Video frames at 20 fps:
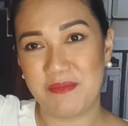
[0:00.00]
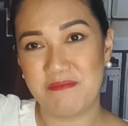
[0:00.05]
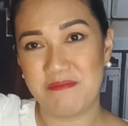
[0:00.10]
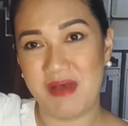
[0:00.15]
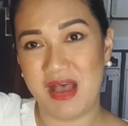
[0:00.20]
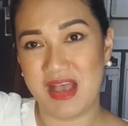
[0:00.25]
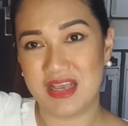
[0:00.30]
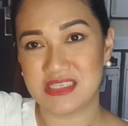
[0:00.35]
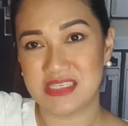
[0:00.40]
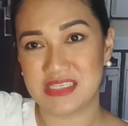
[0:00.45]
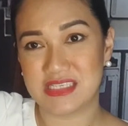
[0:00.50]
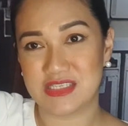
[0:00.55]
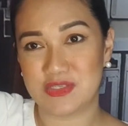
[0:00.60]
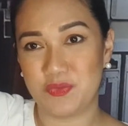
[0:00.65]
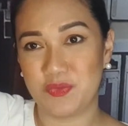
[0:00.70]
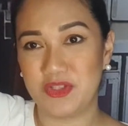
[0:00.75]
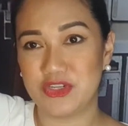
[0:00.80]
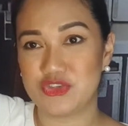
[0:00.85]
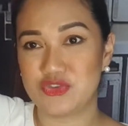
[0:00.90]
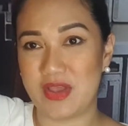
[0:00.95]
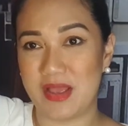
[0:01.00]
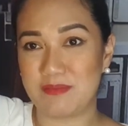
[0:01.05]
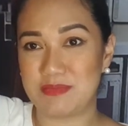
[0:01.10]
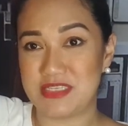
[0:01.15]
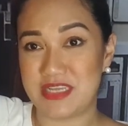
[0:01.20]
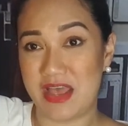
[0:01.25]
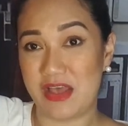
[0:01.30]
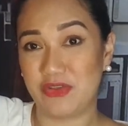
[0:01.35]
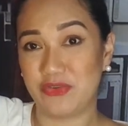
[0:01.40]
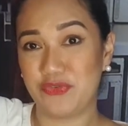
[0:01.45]
masks will drop
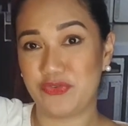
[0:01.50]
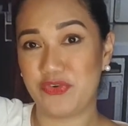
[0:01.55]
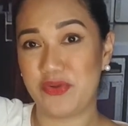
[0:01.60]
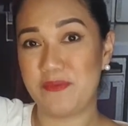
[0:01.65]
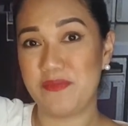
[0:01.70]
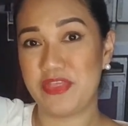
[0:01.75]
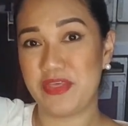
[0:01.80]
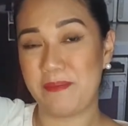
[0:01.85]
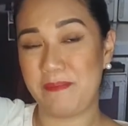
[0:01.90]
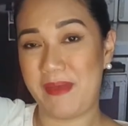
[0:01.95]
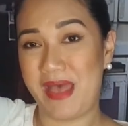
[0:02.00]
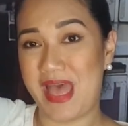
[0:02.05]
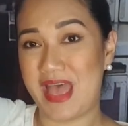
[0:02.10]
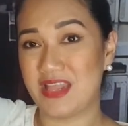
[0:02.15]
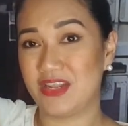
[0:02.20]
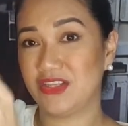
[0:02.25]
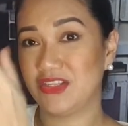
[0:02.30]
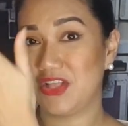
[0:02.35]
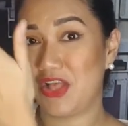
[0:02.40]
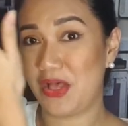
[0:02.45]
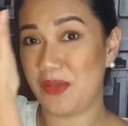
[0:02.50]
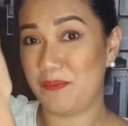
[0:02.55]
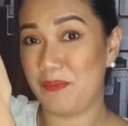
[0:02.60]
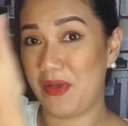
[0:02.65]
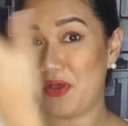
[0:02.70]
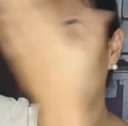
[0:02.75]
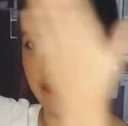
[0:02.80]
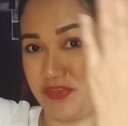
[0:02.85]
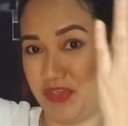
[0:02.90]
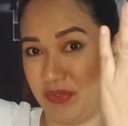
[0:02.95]
down from the panel
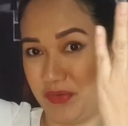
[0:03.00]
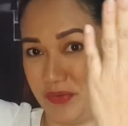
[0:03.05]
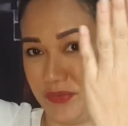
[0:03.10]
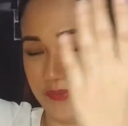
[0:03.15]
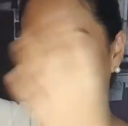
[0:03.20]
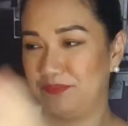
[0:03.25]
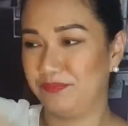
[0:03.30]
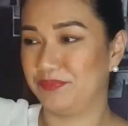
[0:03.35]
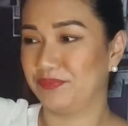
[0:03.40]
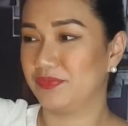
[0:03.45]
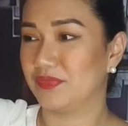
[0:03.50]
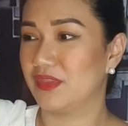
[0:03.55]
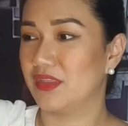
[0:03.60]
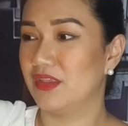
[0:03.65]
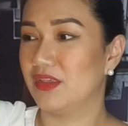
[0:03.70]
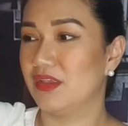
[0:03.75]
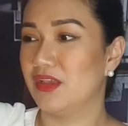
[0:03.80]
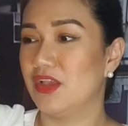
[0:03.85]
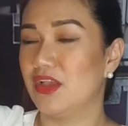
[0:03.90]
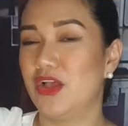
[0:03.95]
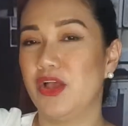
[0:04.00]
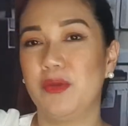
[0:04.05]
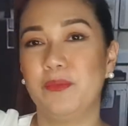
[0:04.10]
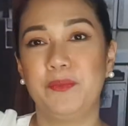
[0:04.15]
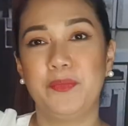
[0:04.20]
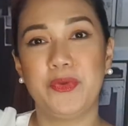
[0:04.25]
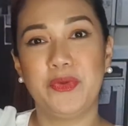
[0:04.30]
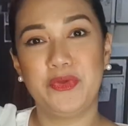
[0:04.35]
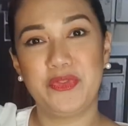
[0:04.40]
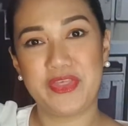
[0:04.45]
above you.
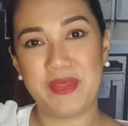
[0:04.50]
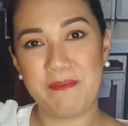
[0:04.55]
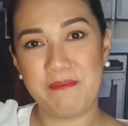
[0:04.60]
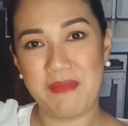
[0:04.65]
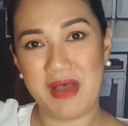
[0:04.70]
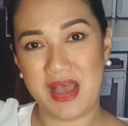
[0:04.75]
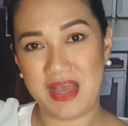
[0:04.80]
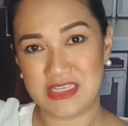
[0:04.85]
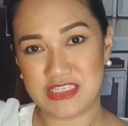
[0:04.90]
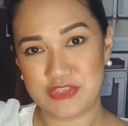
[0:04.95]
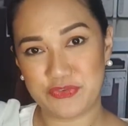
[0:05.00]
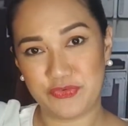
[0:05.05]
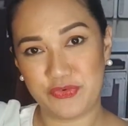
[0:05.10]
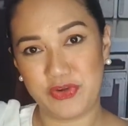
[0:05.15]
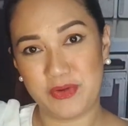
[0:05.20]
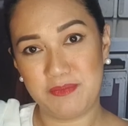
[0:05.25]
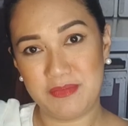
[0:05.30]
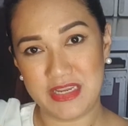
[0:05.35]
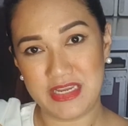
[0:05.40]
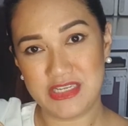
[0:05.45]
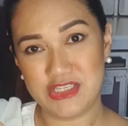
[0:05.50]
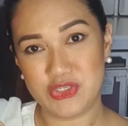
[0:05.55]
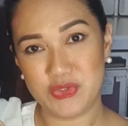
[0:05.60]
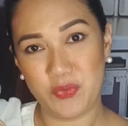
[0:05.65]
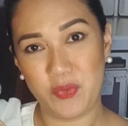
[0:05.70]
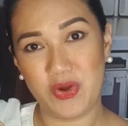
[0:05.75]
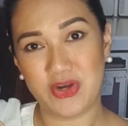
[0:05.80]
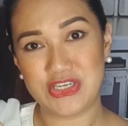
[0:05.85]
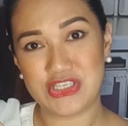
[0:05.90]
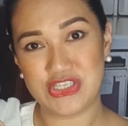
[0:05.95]
Pull the mask firmly
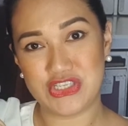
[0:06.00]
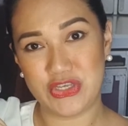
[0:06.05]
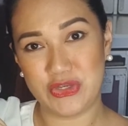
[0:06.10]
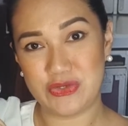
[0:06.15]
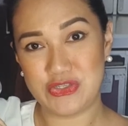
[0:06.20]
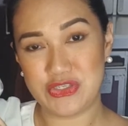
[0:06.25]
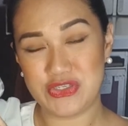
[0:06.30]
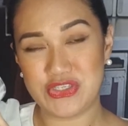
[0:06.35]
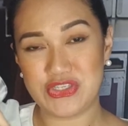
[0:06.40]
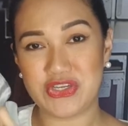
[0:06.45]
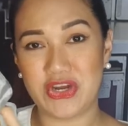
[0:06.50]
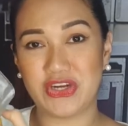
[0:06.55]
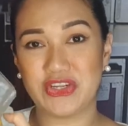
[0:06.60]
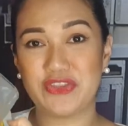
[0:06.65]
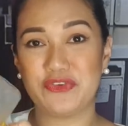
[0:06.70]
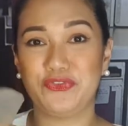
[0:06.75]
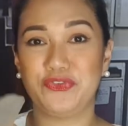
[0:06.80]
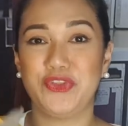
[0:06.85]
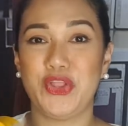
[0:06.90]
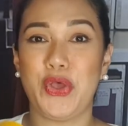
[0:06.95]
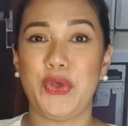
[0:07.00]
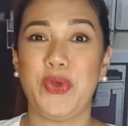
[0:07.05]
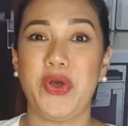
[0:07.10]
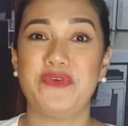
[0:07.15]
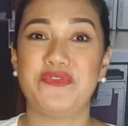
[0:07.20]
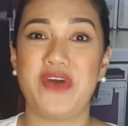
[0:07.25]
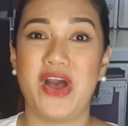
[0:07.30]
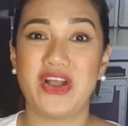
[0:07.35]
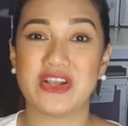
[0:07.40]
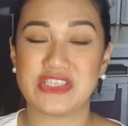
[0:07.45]
towards you to start the flow
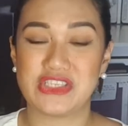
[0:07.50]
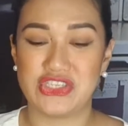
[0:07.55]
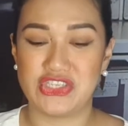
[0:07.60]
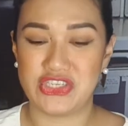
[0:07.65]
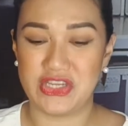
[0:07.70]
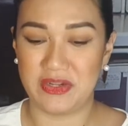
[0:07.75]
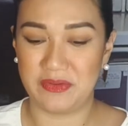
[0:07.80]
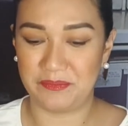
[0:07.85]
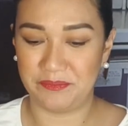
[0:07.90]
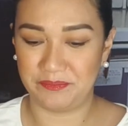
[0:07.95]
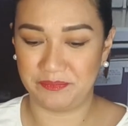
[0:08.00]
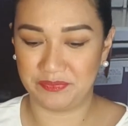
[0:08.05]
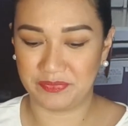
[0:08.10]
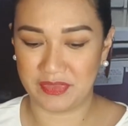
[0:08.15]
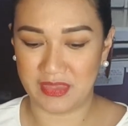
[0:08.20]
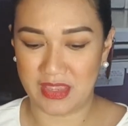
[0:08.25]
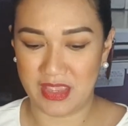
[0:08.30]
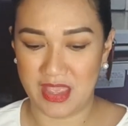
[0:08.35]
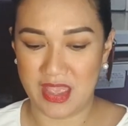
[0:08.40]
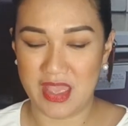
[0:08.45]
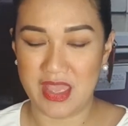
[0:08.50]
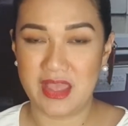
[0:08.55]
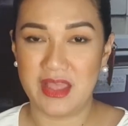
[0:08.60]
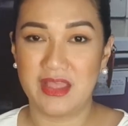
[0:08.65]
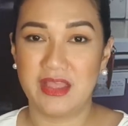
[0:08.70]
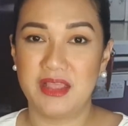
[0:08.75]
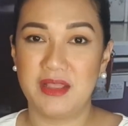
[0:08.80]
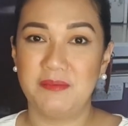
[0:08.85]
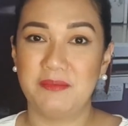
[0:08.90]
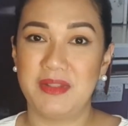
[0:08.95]
of oxygen.
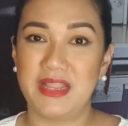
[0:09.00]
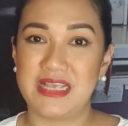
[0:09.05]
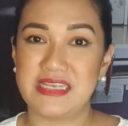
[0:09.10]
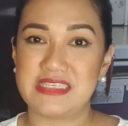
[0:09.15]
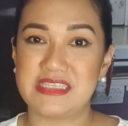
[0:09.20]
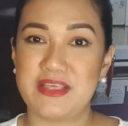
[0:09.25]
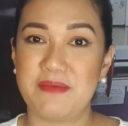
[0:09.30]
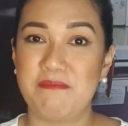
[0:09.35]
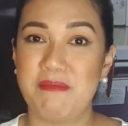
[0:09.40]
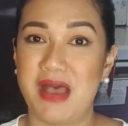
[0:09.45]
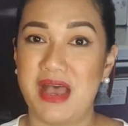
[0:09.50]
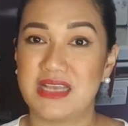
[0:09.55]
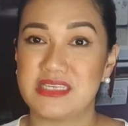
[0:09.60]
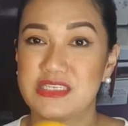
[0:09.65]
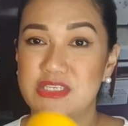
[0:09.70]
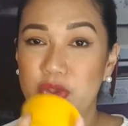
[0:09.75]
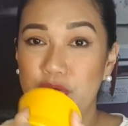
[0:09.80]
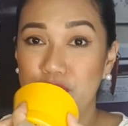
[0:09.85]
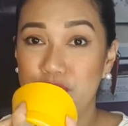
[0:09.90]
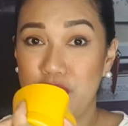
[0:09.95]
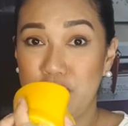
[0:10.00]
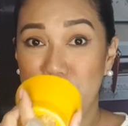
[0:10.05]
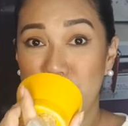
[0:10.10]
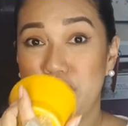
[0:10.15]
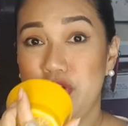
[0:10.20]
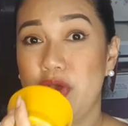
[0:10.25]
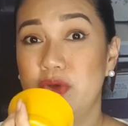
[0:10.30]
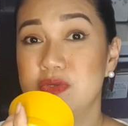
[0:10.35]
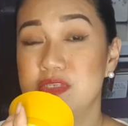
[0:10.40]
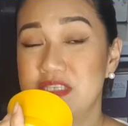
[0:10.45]
Place the mask over your
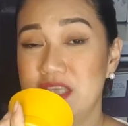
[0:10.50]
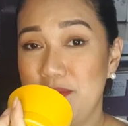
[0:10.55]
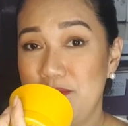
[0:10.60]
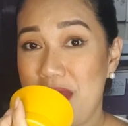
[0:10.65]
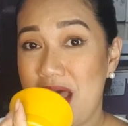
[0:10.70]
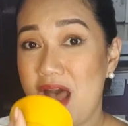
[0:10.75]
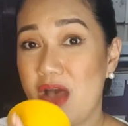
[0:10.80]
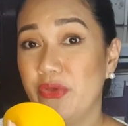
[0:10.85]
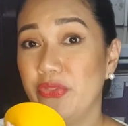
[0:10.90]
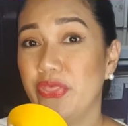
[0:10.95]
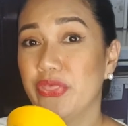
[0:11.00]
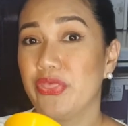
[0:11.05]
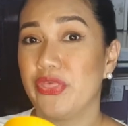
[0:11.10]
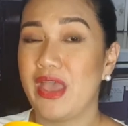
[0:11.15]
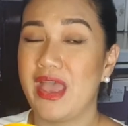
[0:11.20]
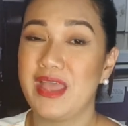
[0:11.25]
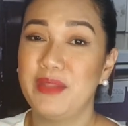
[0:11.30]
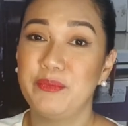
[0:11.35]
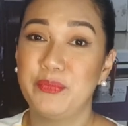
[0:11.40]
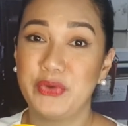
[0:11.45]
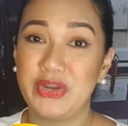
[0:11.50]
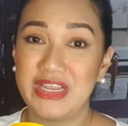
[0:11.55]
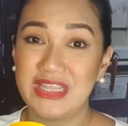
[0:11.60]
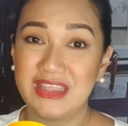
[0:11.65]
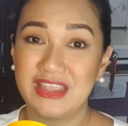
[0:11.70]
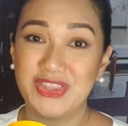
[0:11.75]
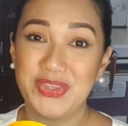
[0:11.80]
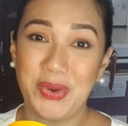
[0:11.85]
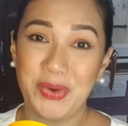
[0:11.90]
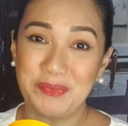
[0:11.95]
nose and mouth and
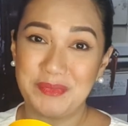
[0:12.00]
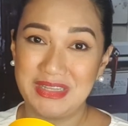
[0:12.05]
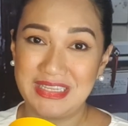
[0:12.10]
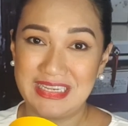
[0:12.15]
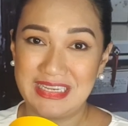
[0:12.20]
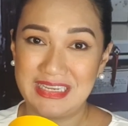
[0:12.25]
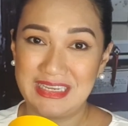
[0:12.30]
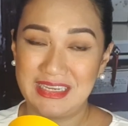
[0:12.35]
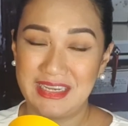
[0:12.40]
breathe normally.